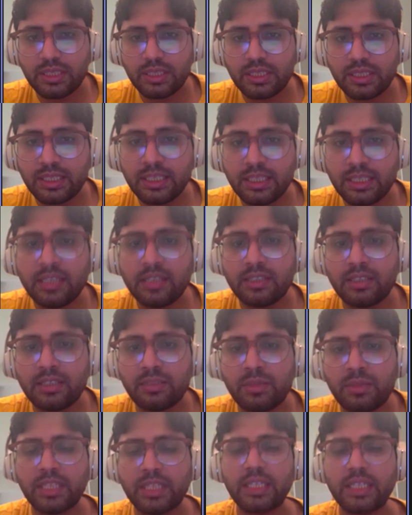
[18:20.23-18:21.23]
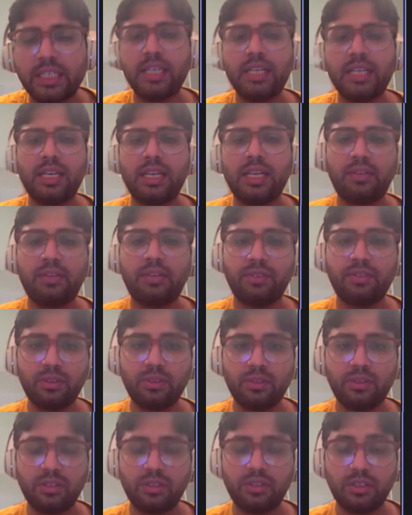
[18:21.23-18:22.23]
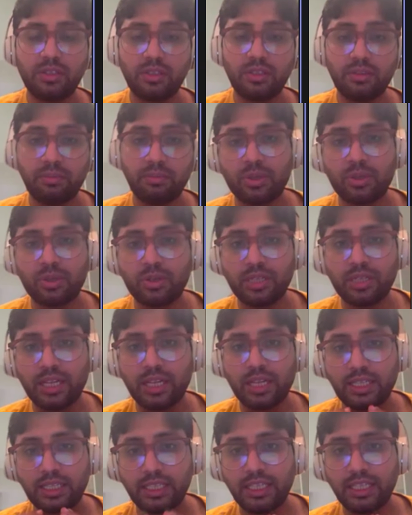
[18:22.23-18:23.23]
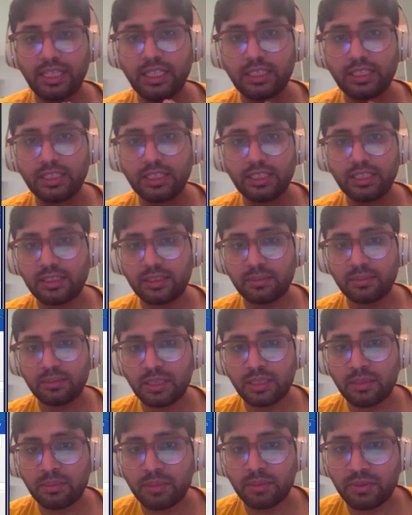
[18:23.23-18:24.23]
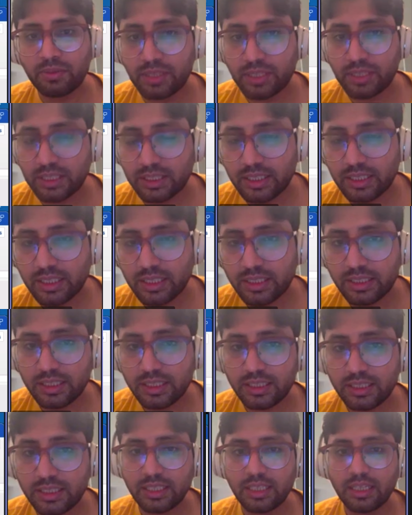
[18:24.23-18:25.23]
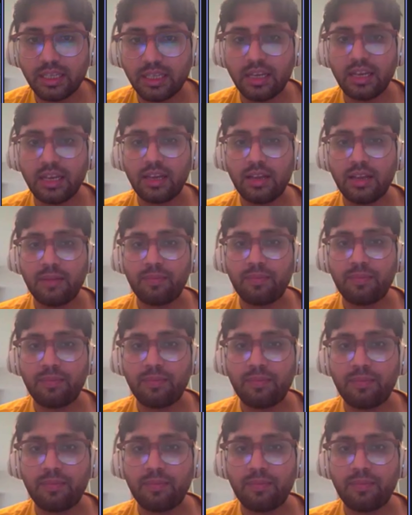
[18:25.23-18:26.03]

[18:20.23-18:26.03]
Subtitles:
When we use distinct customer ID, it will make sure that each customer number which is listed,